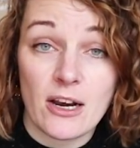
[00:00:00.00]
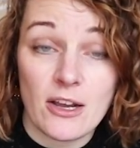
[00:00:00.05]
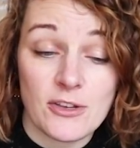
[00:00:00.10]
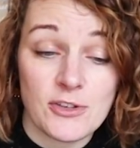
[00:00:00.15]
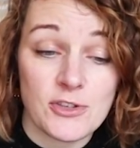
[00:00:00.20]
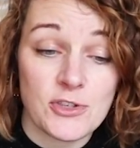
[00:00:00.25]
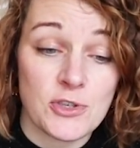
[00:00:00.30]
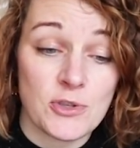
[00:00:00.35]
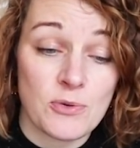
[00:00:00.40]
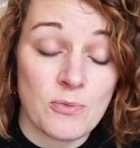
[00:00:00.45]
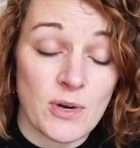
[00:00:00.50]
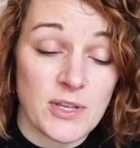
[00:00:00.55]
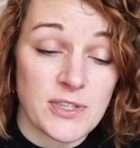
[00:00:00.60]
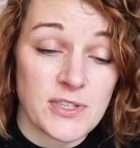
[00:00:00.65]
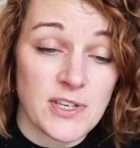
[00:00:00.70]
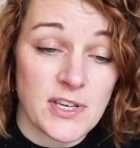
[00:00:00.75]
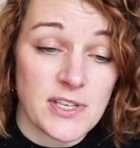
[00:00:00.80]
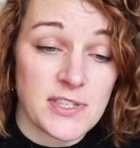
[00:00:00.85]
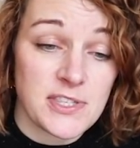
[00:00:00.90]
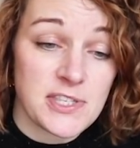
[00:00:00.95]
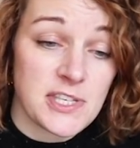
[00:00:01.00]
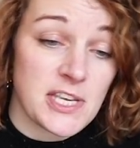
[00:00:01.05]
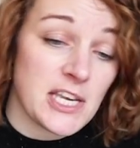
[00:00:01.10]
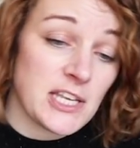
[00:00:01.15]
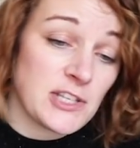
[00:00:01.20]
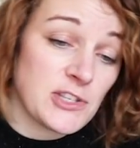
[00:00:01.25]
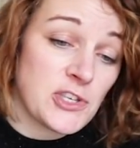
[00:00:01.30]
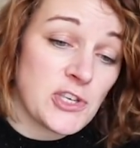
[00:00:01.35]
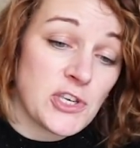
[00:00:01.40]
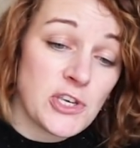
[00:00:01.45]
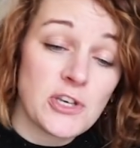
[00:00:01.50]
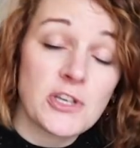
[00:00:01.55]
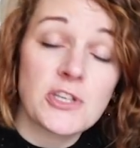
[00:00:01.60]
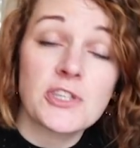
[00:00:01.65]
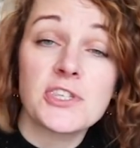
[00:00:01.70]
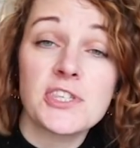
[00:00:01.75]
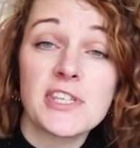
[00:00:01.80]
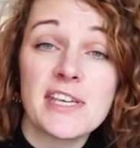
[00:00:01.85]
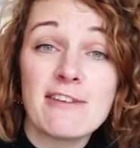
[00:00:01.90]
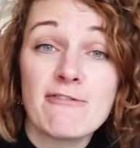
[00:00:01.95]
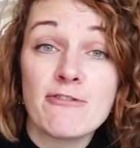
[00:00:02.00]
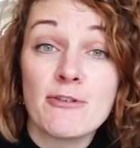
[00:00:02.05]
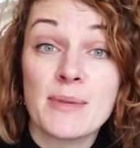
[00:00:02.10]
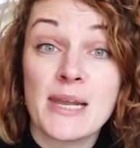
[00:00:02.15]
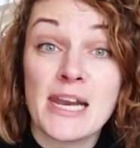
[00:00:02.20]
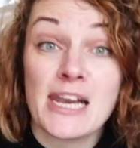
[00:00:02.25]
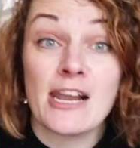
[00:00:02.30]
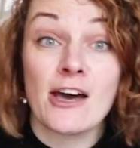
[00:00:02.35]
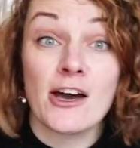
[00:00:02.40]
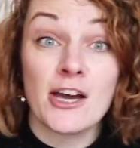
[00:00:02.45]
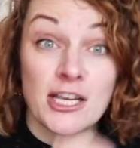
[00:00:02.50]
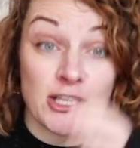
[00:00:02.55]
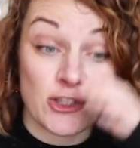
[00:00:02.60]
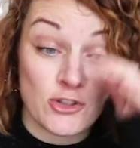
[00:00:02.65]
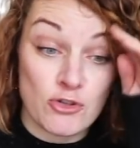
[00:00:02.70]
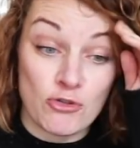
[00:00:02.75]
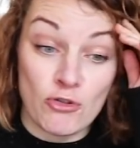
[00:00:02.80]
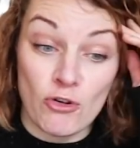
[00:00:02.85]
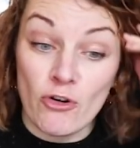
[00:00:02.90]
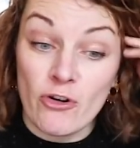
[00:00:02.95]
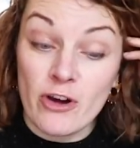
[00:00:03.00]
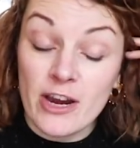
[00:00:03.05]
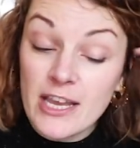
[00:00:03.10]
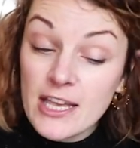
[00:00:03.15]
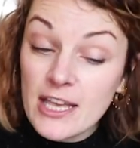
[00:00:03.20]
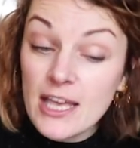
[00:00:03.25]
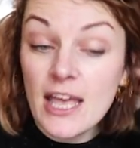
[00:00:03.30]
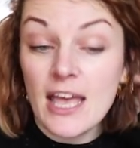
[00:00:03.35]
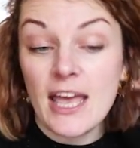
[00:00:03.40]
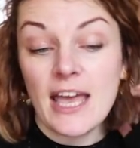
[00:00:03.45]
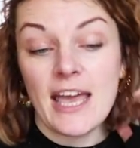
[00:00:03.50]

close to the ones I'd seen. So you can see from the line drawing,